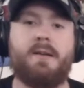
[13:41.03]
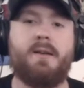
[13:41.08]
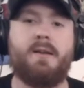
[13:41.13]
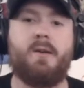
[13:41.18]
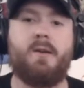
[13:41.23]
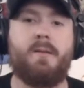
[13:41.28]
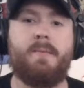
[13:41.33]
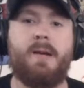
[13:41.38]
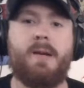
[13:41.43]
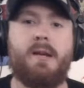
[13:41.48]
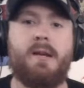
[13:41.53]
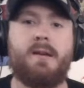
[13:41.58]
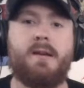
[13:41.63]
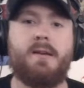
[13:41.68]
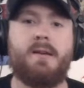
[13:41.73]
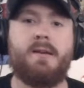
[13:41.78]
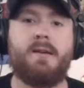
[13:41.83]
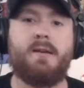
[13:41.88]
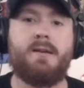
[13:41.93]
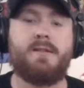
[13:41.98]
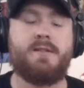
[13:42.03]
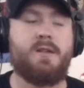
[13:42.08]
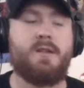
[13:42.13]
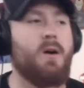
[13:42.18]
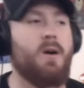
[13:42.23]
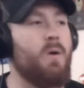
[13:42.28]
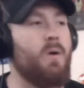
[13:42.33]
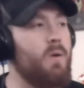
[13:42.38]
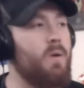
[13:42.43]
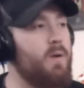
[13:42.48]
You know what I mean?
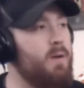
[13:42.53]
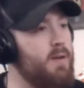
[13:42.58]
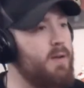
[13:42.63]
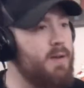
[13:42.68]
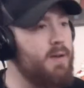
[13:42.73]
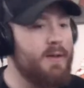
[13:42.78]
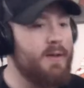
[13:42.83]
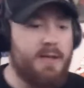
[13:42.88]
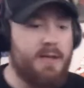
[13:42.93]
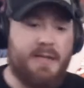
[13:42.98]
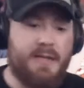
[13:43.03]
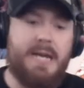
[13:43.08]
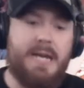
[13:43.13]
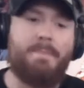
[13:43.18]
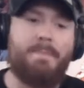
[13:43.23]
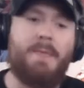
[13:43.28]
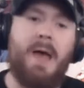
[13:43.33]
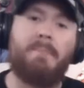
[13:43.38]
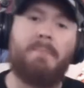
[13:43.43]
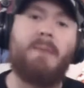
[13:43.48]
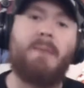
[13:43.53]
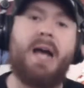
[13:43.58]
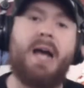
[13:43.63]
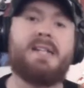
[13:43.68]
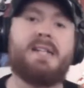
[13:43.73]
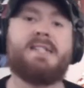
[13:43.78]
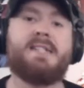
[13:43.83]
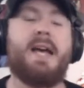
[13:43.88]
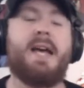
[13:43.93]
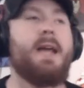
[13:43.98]
So keep that
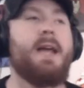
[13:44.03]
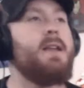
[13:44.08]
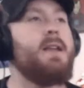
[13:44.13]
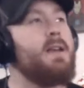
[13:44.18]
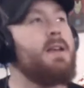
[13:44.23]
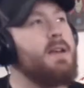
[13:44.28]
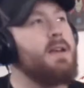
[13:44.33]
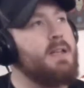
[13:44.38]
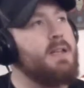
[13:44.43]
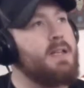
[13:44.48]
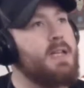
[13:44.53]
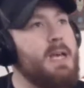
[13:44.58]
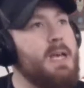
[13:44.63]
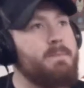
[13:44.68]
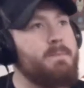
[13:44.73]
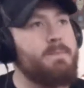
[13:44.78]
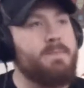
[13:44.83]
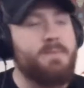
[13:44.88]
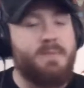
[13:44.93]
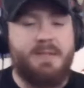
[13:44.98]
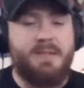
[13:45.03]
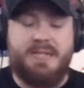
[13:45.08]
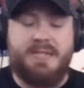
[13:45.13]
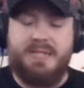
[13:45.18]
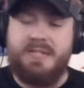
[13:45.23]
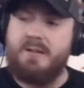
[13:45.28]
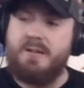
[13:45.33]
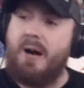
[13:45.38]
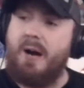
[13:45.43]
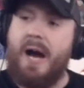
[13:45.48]
mindset.
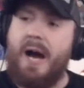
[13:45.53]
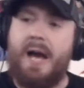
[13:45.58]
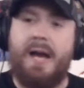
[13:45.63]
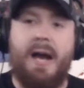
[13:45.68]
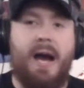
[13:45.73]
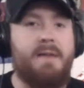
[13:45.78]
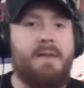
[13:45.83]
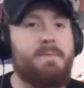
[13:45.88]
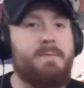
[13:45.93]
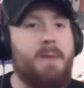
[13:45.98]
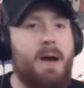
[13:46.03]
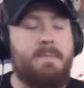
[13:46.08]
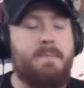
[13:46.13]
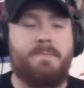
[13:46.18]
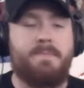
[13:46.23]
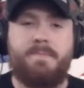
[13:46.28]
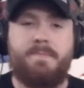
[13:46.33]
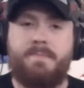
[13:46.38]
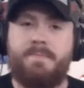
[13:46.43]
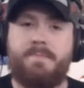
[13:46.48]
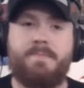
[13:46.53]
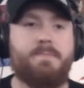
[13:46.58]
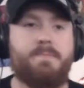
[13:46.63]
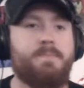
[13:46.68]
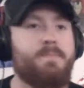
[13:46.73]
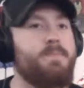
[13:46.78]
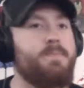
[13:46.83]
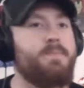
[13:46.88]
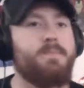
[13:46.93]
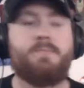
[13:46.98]
I
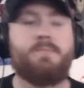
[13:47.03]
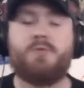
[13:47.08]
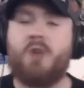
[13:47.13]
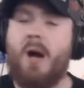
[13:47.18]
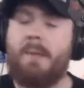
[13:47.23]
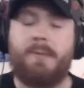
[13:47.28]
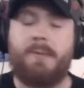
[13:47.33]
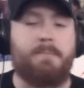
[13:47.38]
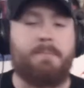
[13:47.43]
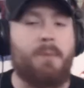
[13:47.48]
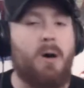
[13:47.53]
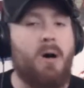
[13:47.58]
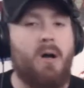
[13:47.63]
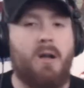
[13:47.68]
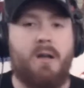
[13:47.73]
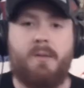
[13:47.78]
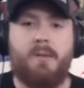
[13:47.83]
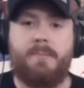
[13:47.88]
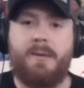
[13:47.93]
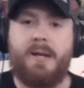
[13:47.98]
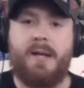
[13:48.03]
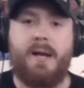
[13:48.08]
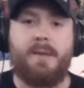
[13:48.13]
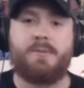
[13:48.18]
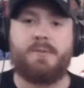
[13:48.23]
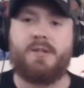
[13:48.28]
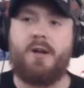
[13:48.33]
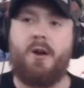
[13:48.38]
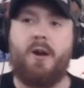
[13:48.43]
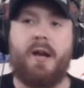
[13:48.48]
dropped the ball a little bit. I'm
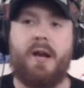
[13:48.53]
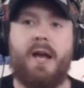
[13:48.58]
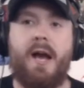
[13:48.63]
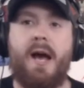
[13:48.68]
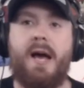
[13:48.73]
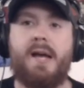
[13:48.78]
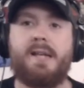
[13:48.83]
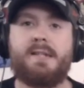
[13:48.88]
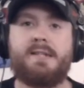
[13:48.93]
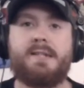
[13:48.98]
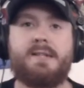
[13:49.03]
sorry, guys.